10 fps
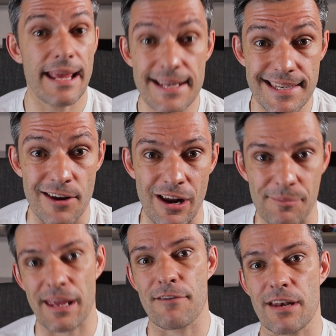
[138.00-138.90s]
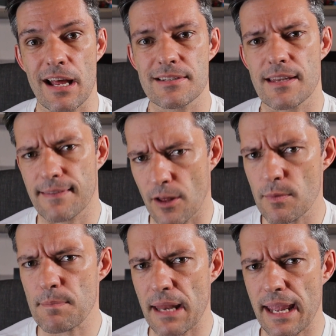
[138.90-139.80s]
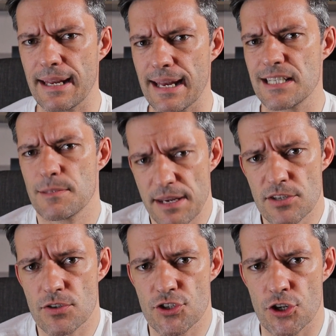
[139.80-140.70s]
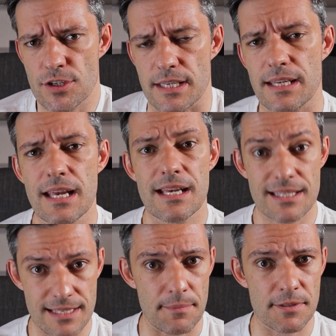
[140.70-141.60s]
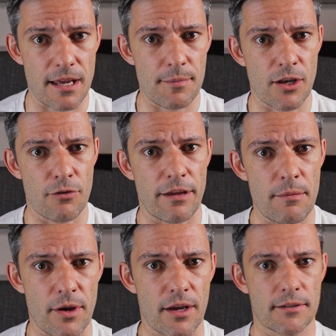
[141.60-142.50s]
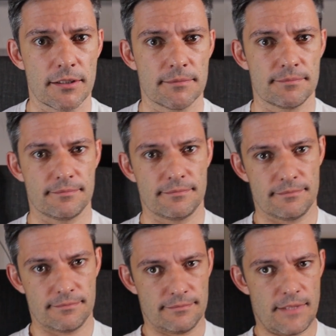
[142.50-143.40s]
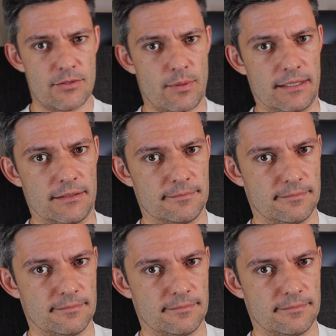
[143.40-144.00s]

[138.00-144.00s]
SA Rugby have announced that they'll be playing in a special jersey sometime in November. This one.